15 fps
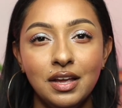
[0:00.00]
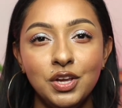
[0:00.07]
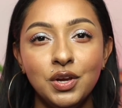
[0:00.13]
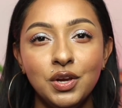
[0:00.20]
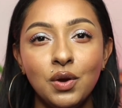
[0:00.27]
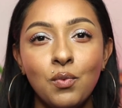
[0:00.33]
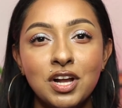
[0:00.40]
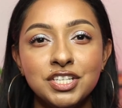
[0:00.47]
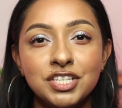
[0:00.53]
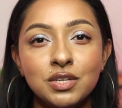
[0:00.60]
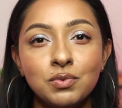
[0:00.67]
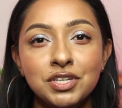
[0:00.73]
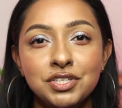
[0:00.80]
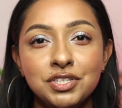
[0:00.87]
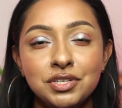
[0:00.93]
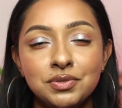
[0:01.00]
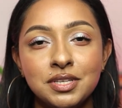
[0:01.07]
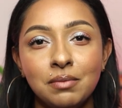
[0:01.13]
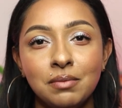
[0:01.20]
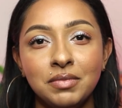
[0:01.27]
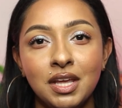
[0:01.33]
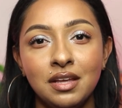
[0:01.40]
You can watch someone do
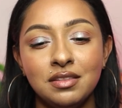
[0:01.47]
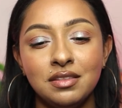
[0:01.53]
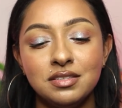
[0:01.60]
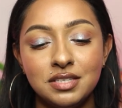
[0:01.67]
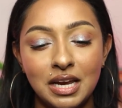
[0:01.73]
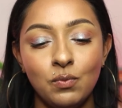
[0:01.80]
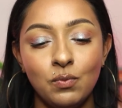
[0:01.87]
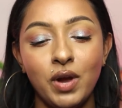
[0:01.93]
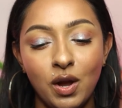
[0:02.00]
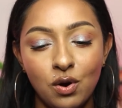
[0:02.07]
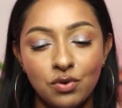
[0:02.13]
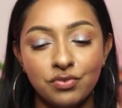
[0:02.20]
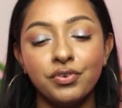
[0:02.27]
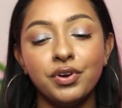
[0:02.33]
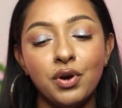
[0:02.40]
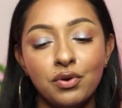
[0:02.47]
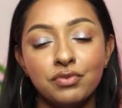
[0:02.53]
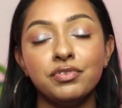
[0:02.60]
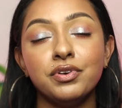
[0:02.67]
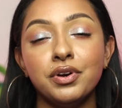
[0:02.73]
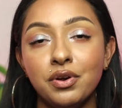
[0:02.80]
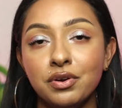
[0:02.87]
something the same way over and
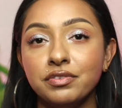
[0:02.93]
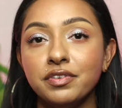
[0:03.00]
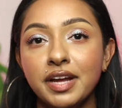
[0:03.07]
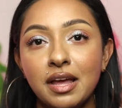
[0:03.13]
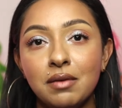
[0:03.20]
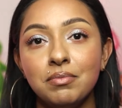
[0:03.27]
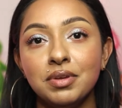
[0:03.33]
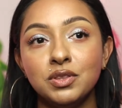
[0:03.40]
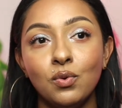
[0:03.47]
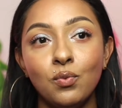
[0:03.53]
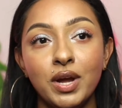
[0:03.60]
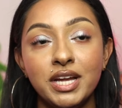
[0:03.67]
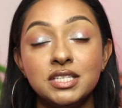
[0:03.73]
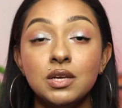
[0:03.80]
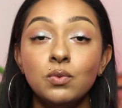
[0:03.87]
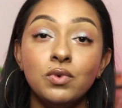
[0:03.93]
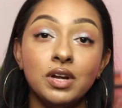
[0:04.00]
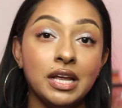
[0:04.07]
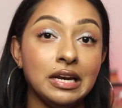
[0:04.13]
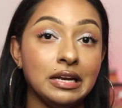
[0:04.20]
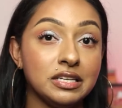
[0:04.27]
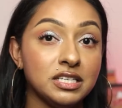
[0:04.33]
over and over again, but the way someone
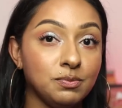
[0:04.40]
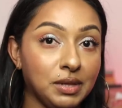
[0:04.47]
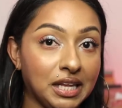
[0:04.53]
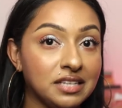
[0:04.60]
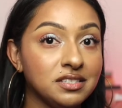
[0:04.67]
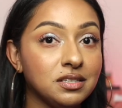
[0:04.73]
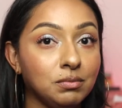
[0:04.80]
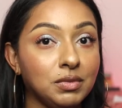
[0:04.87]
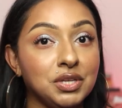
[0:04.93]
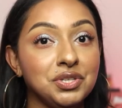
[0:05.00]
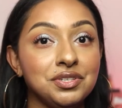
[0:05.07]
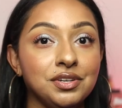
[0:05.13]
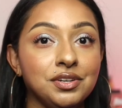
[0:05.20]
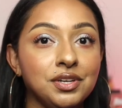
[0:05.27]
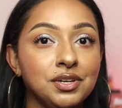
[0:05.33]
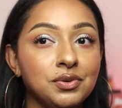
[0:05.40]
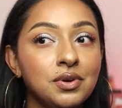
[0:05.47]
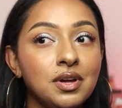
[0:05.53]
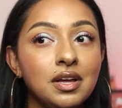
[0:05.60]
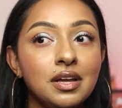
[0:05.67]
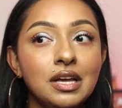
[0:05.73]
can explain something to you